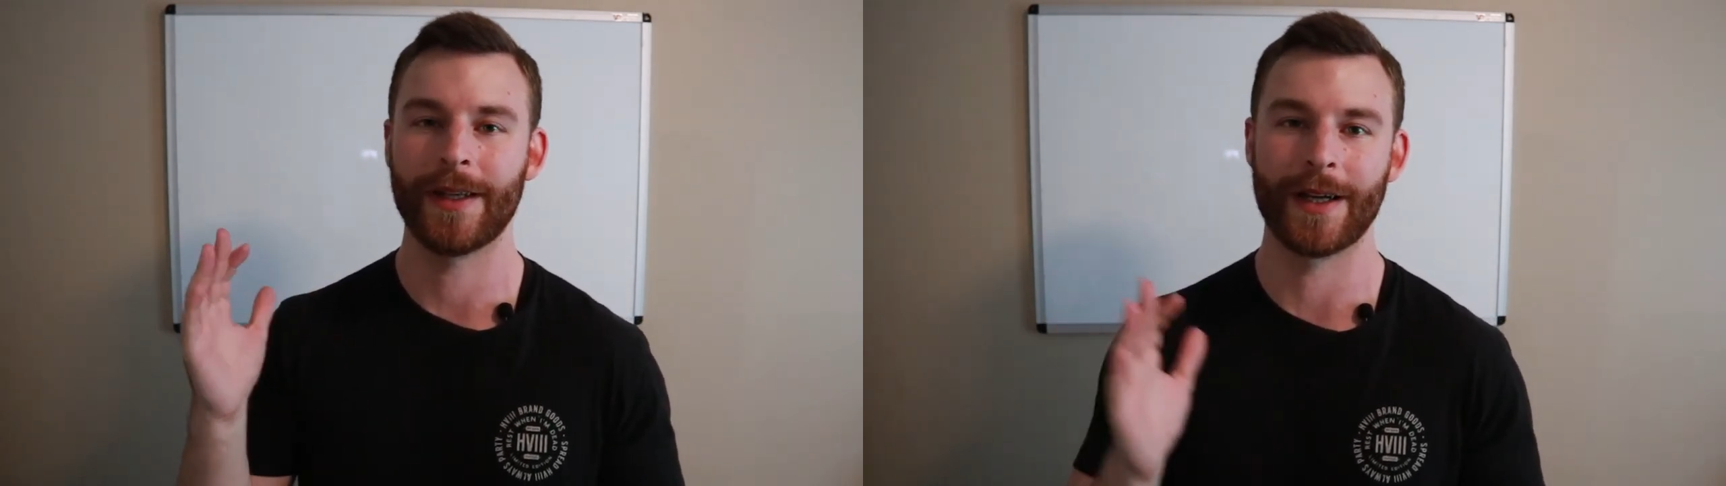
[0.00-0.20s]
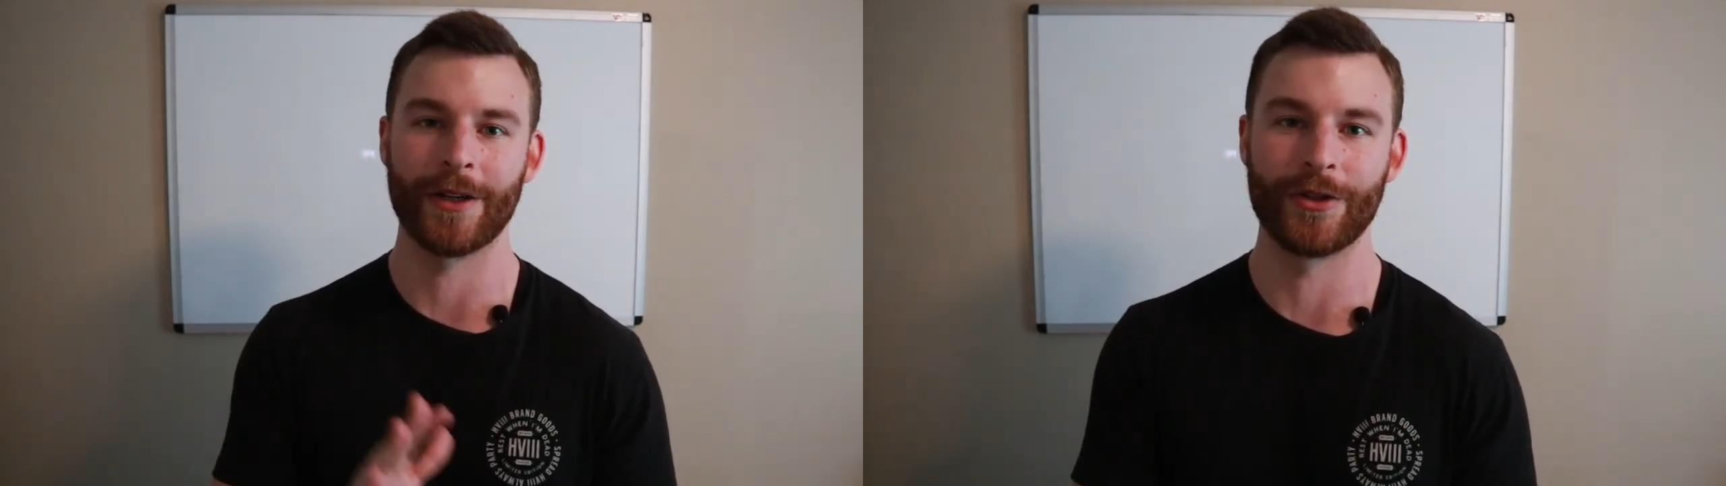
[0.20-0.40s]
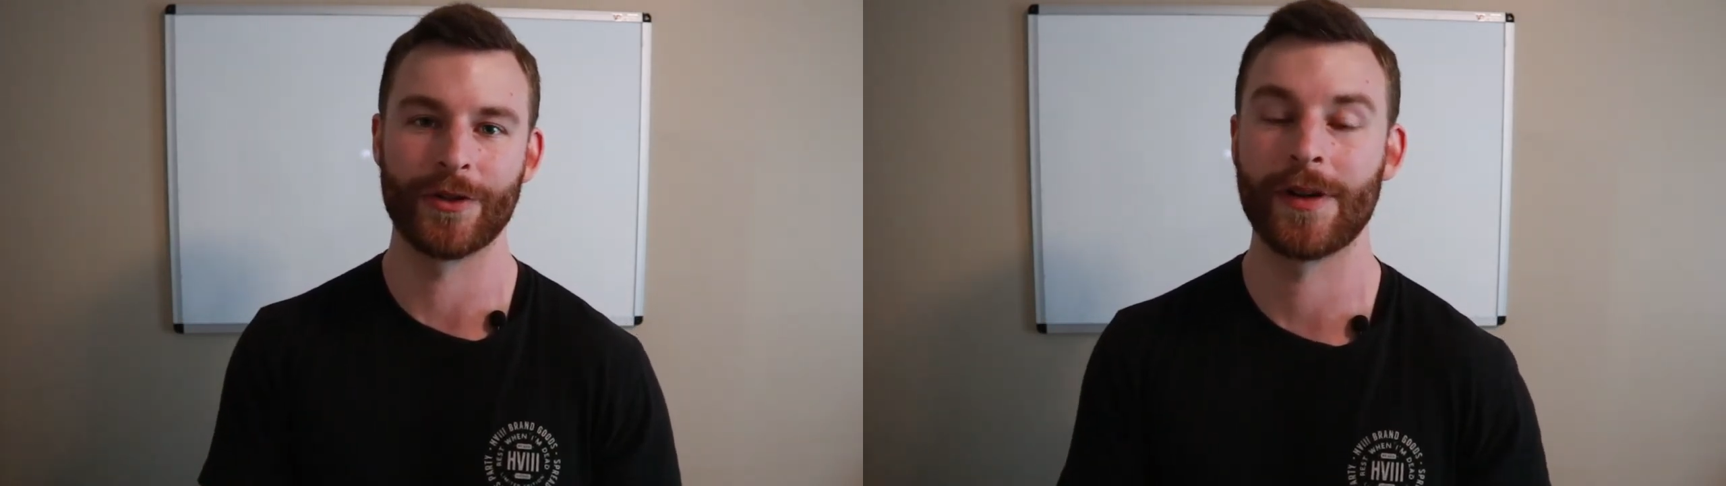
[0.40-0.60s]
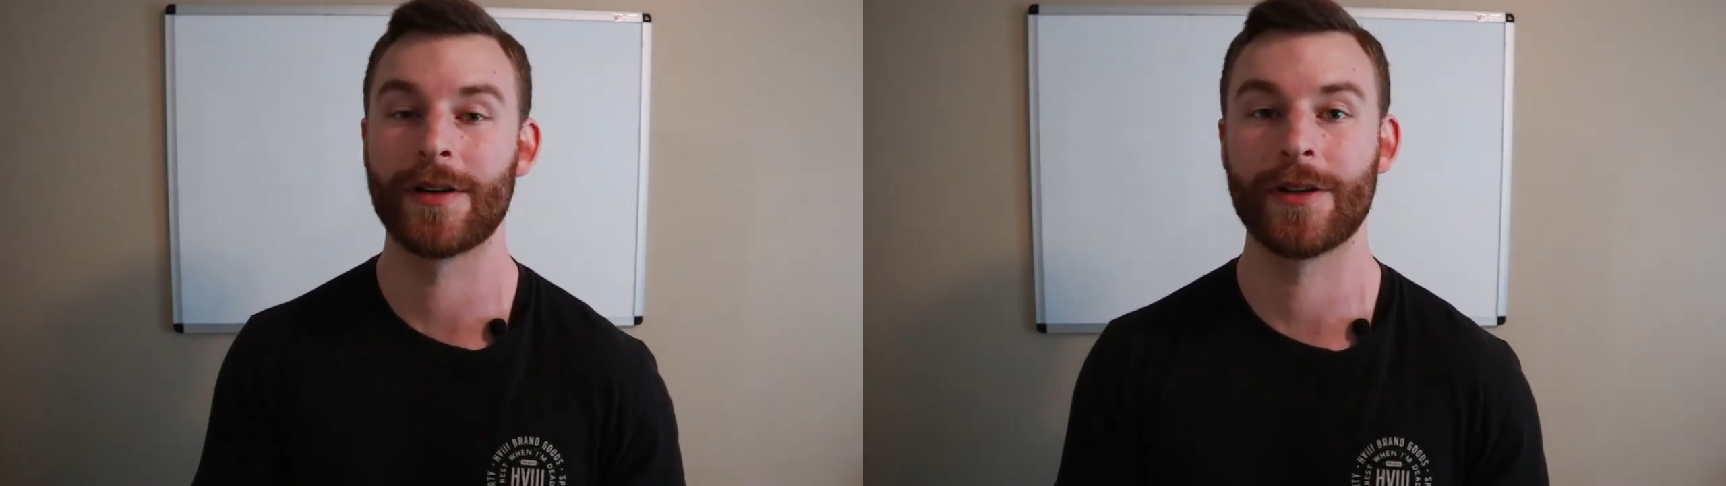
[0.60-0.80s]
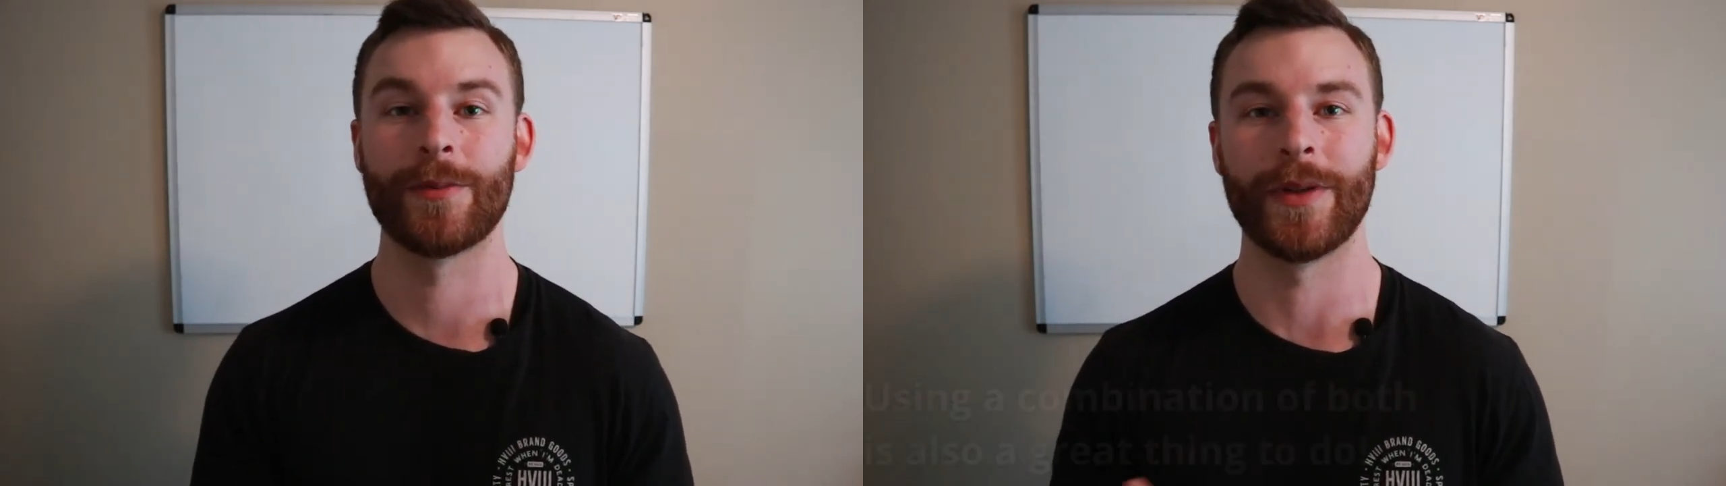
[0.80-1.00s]
getting
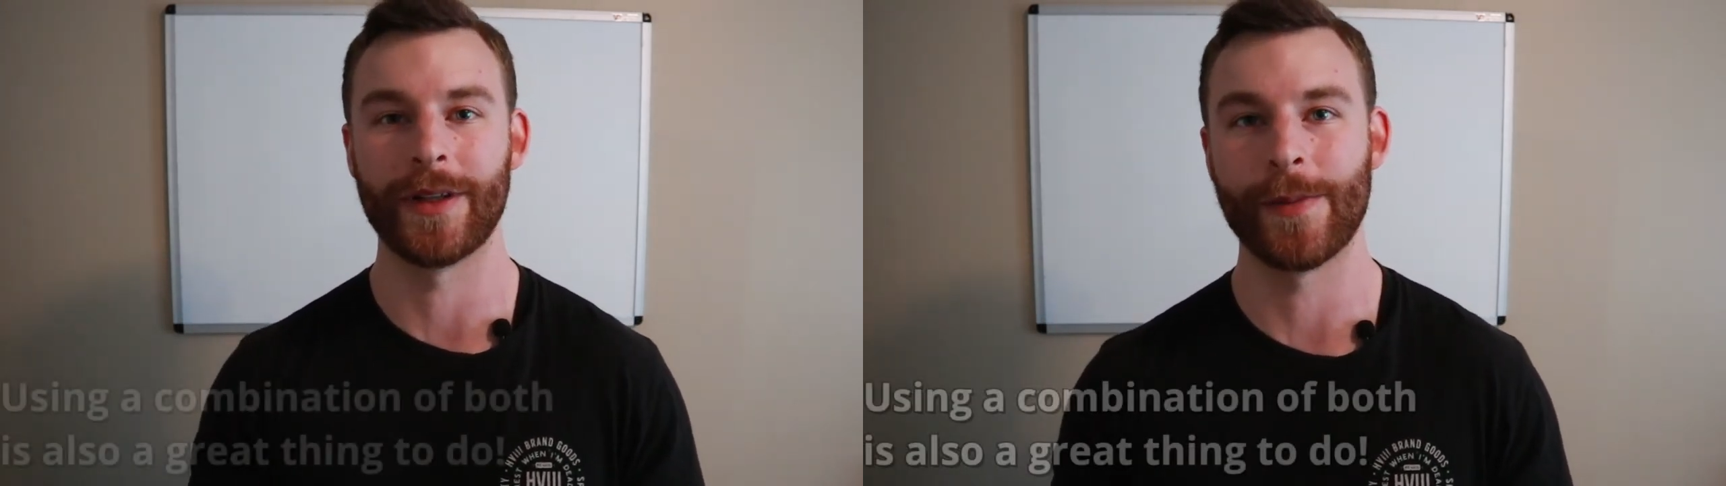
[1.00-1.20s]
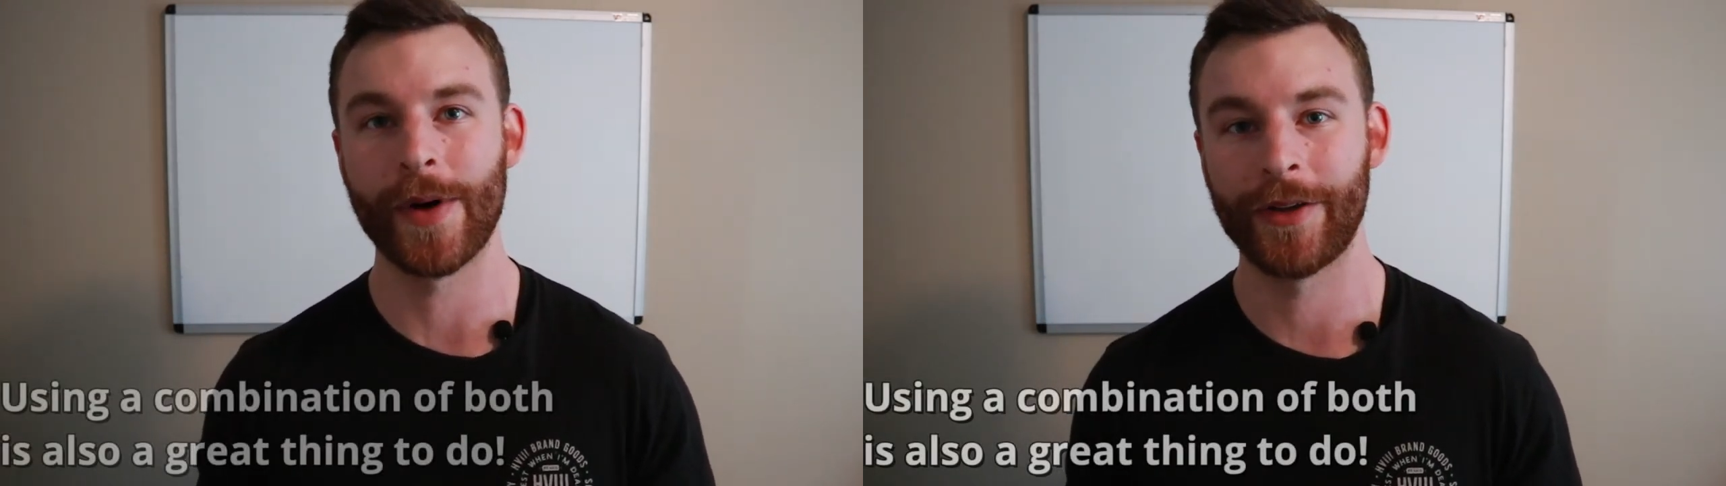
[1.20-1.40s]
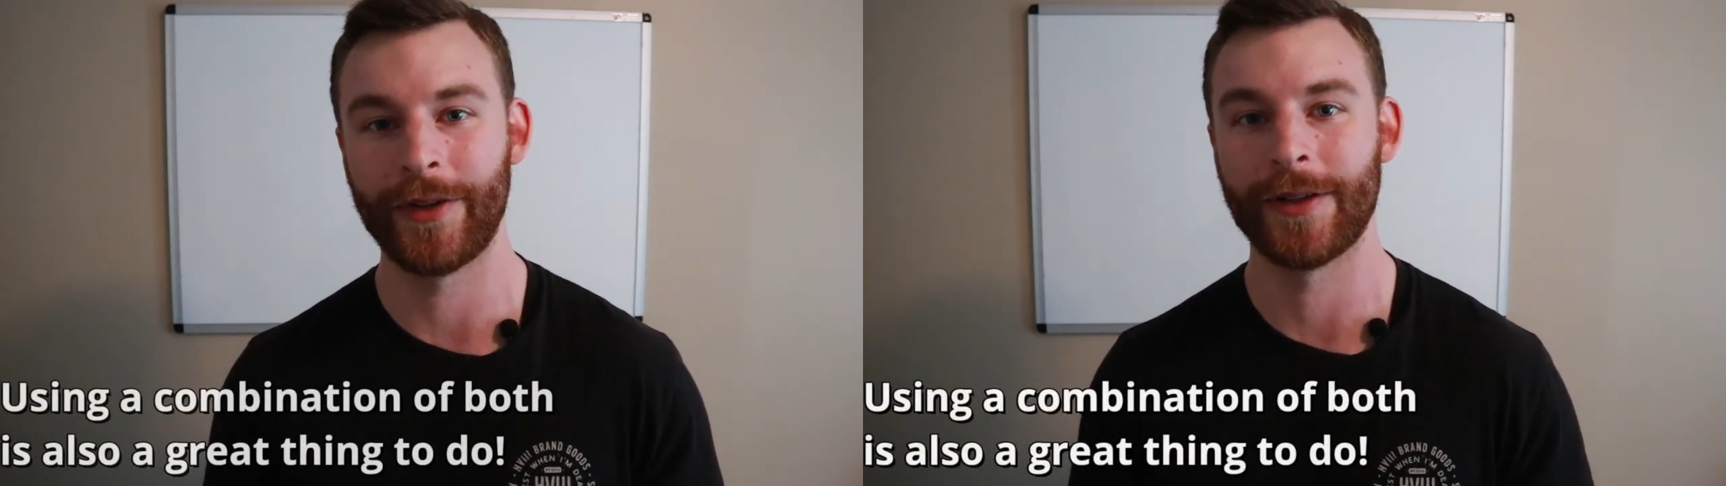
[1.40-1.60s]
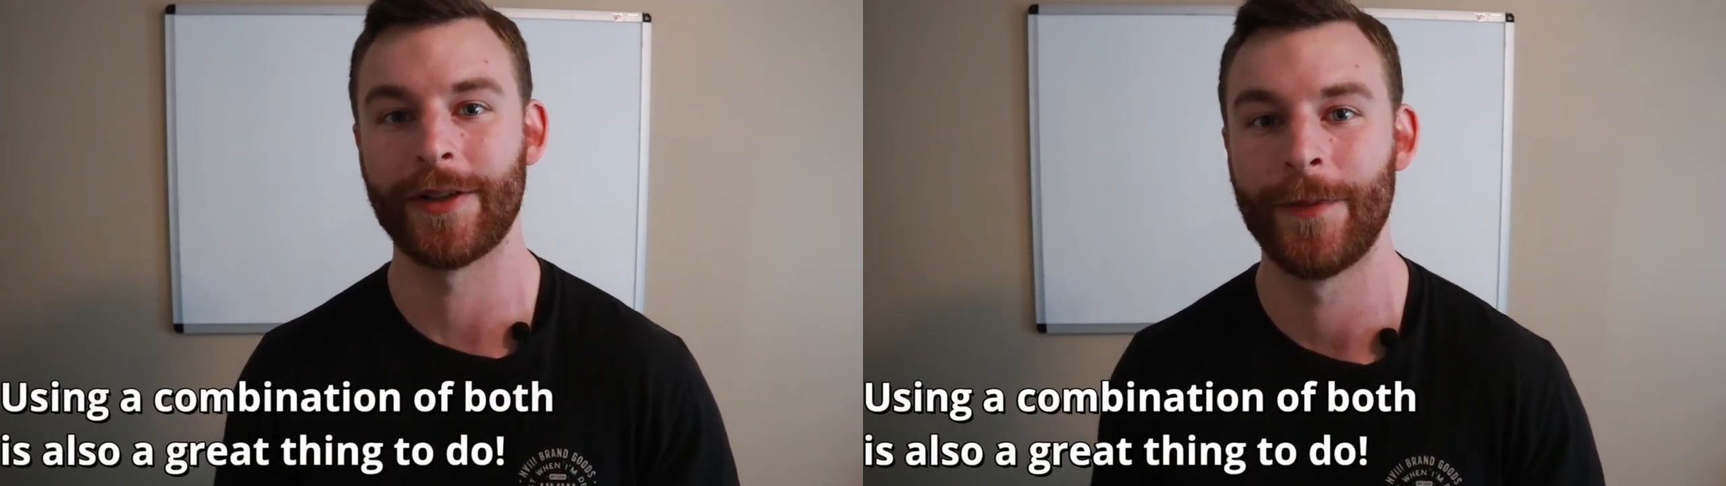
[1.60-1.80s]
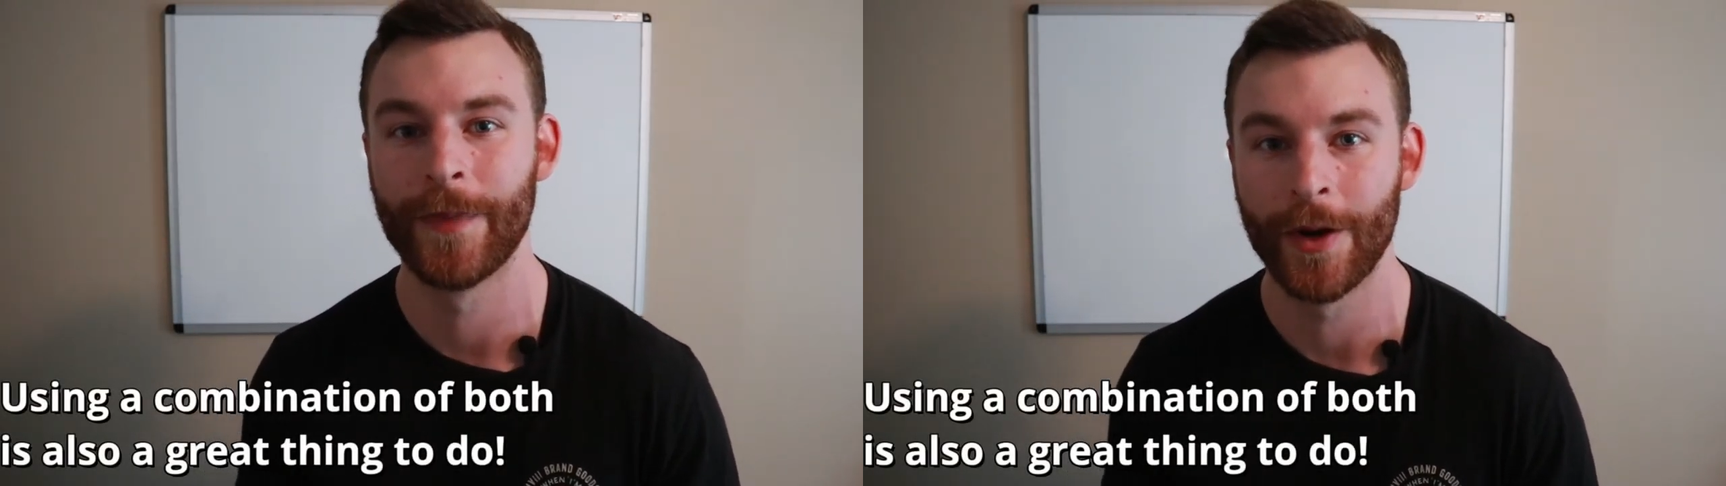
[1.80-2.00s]
stronger, building
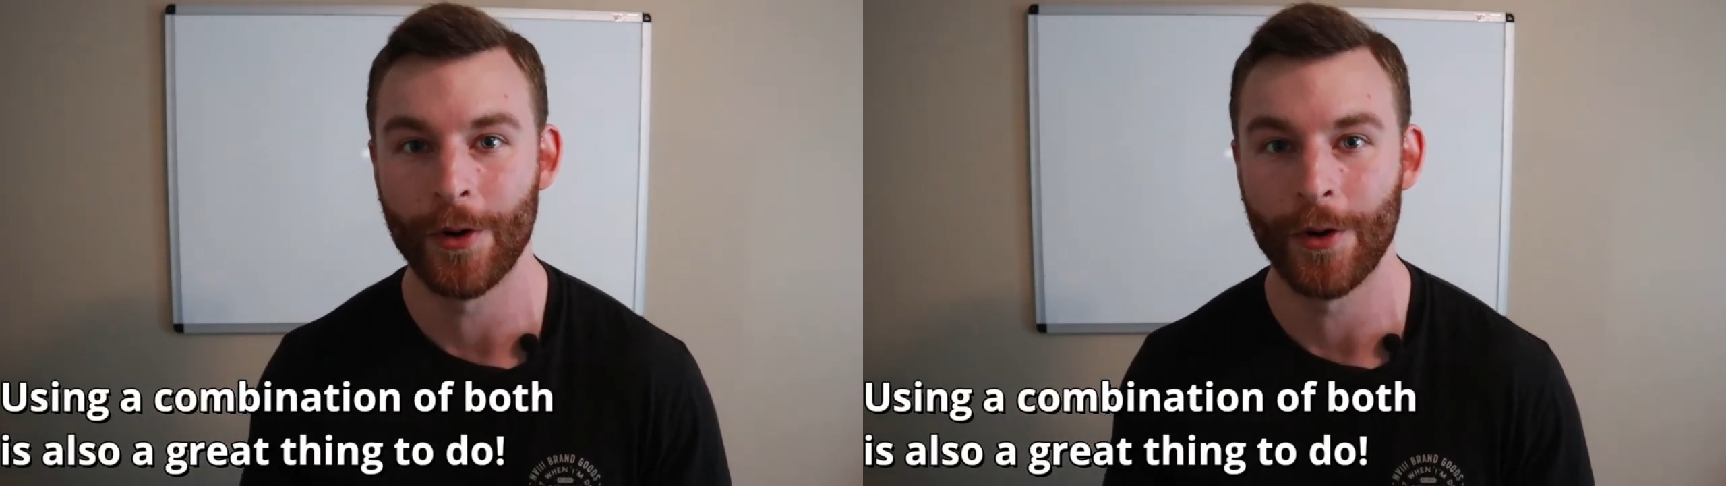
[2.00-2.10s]
muscle,